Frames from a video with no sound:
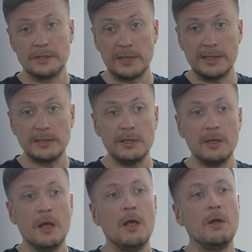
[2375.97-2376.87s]
lazy,
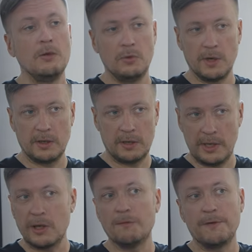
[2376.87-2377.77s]
you can
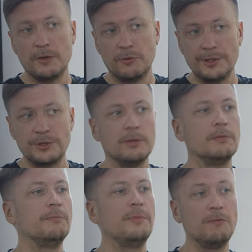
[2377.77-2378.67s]
kick off
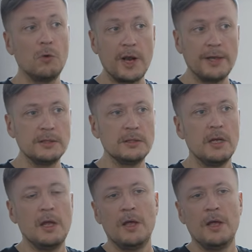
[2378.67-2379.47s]
hydration beforehand,